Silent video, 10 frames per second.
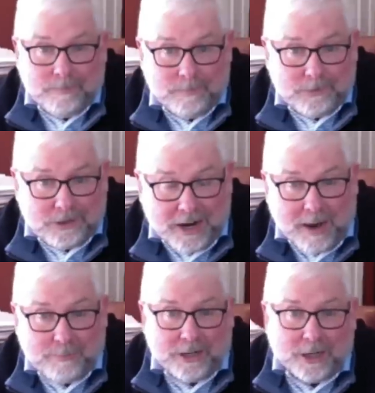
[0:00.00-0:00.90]
stock
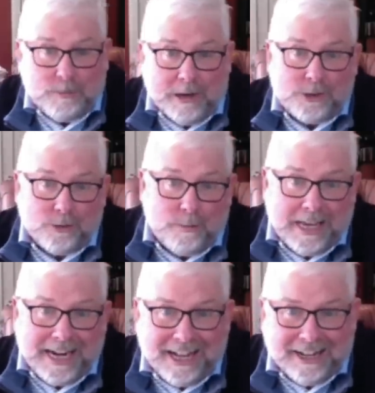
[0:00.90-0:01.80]
option expense through the
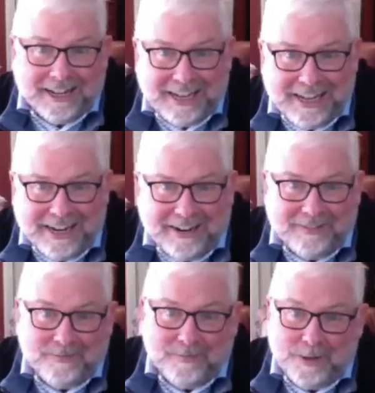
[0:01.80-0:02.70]
P&L. And,
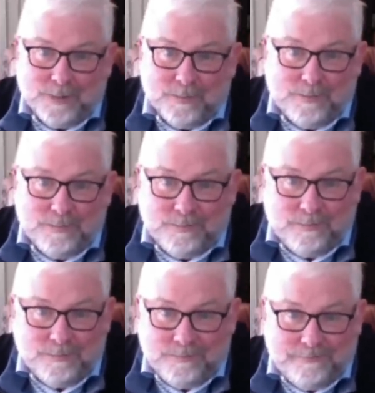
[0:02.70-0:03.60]
you know,
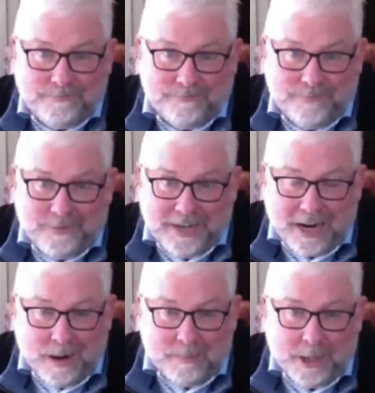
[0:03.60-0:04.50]
the tech
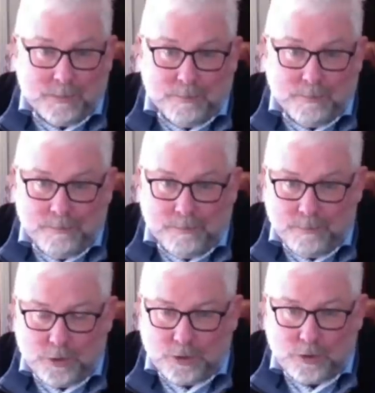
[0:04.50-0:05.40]
companies
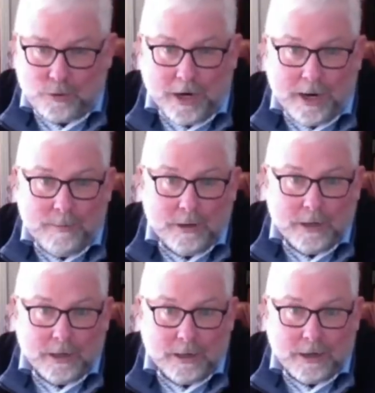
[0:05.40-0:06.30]
screamed
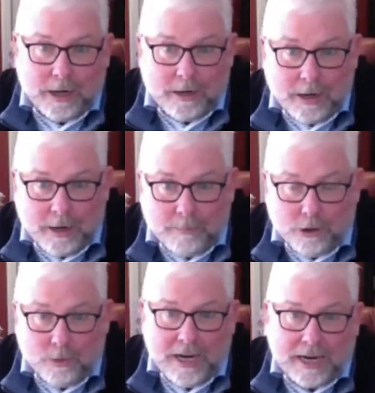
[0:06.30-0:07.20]
and
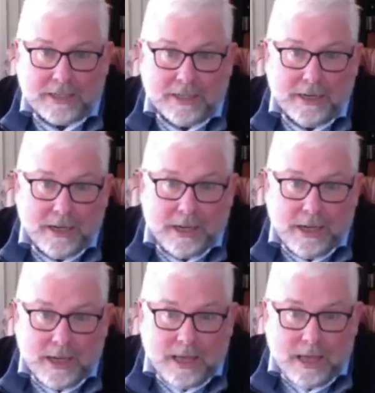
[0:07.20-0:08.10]
protested.
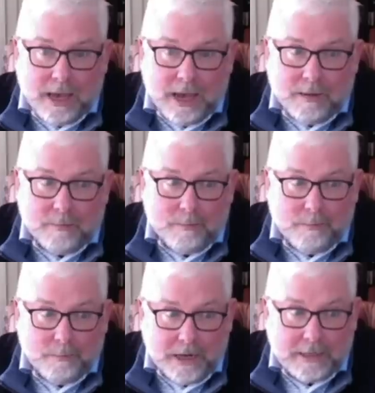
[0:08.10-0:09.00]

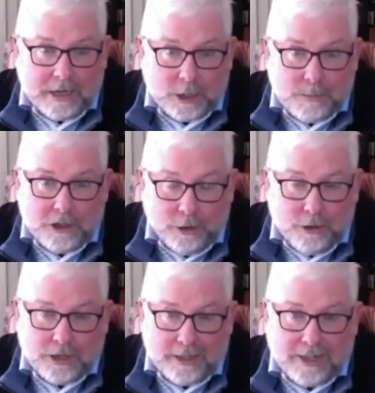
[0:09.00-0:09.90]
But it's an expense.
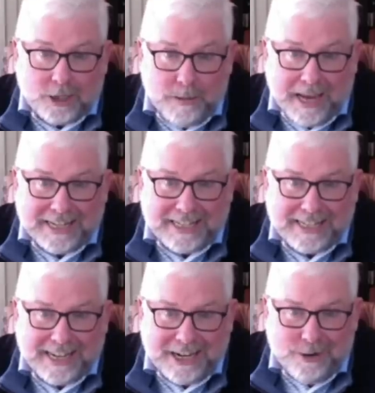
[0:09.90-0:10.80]
Dilution is an
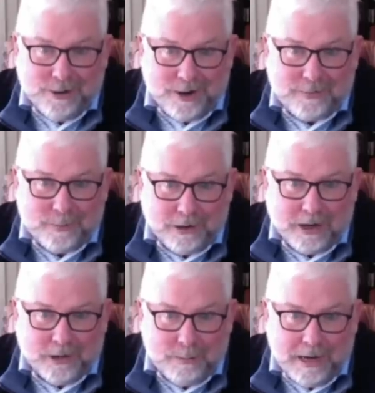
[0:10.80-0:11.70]
expense. You either have to put it
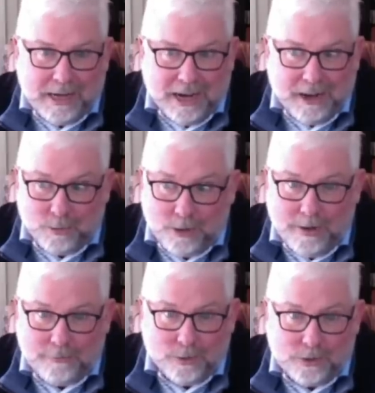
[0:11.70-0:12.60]
on the P&L, or you
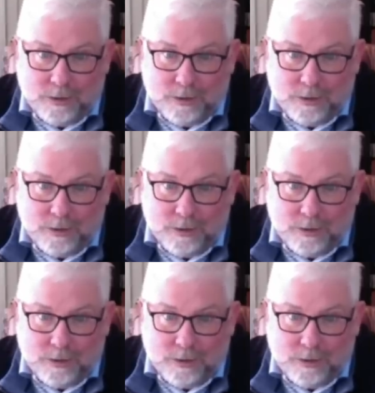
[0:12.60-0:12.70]
have to assume